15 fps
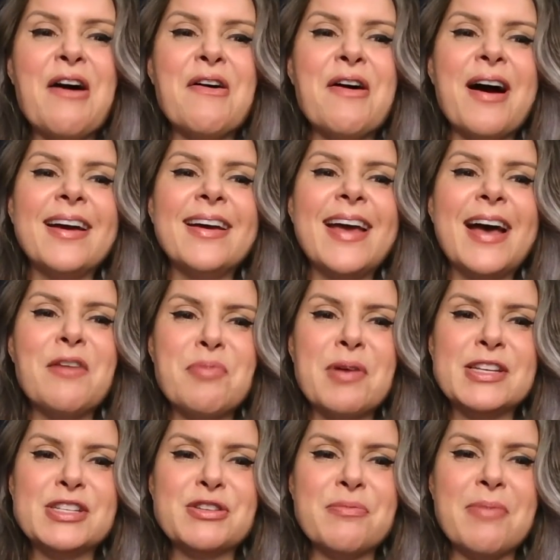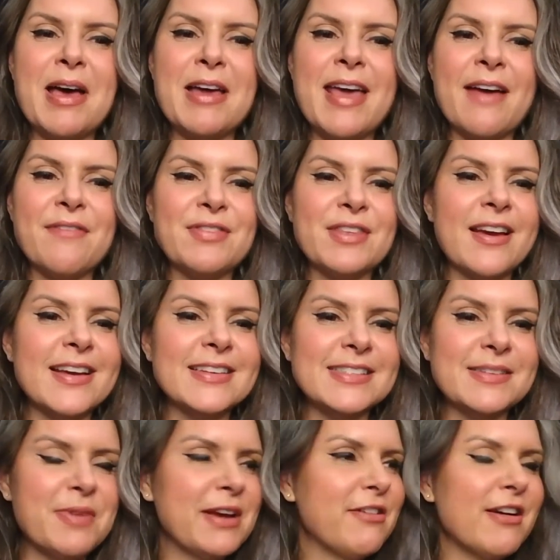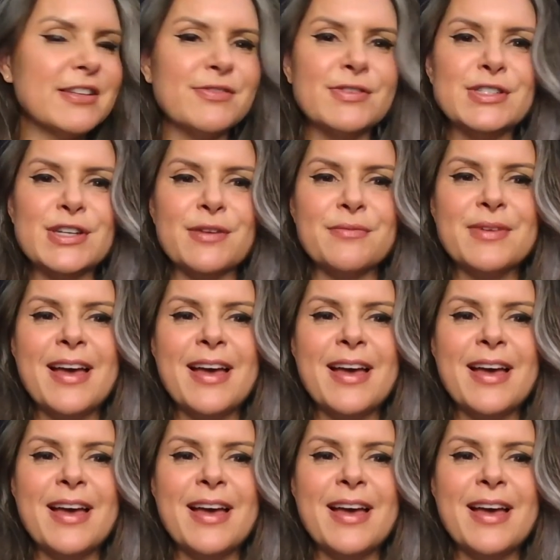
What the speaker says: Anyway, about half the guys in my CrossFit.